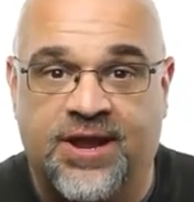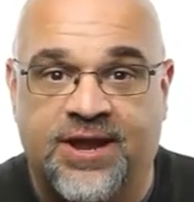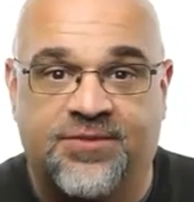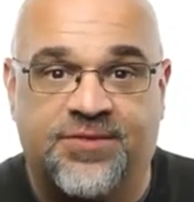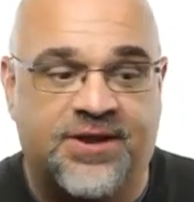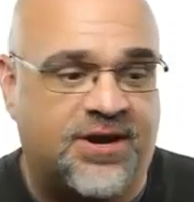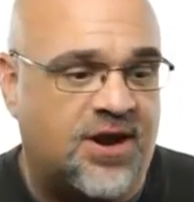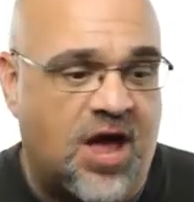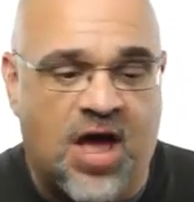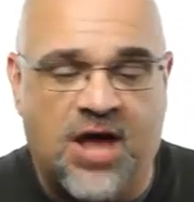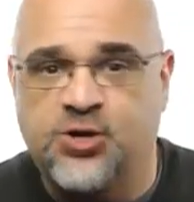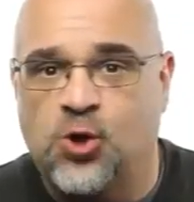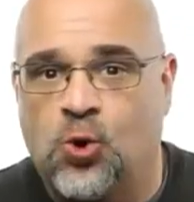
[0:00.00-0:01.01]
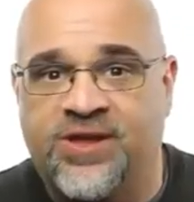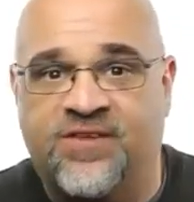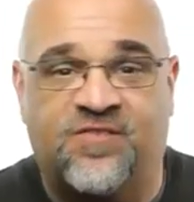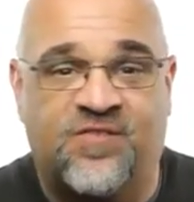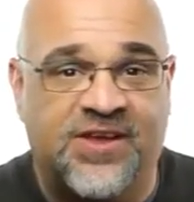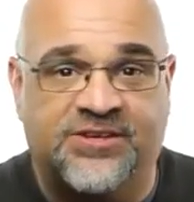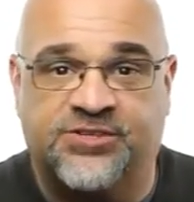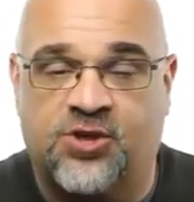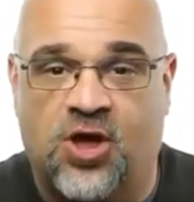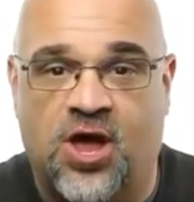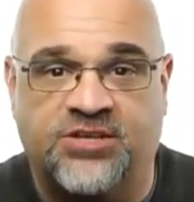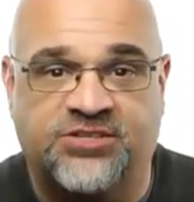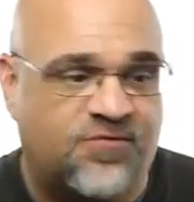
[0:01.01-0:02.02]
than an ongoing fixed
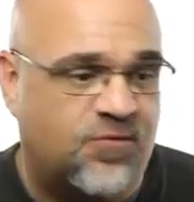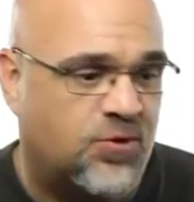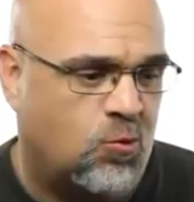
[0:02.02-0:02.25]
cost for a